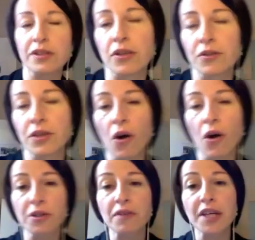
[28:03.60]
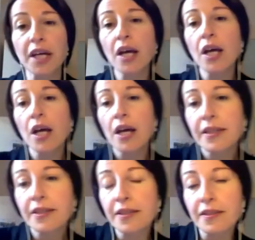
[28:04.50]
the contrary.
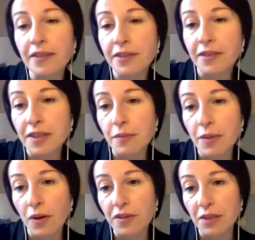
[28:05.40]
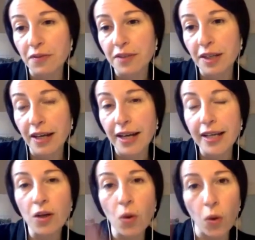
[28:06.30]
This is interesting because if the
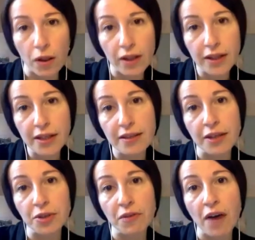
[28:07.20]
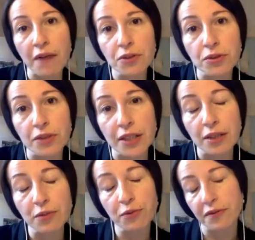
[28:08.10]
goal is that of
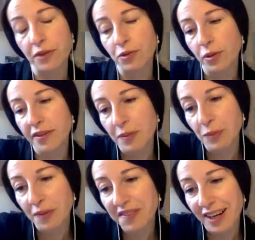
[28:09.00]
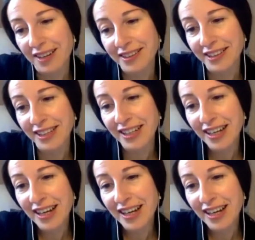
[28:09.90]
arguing for the soul's immortality,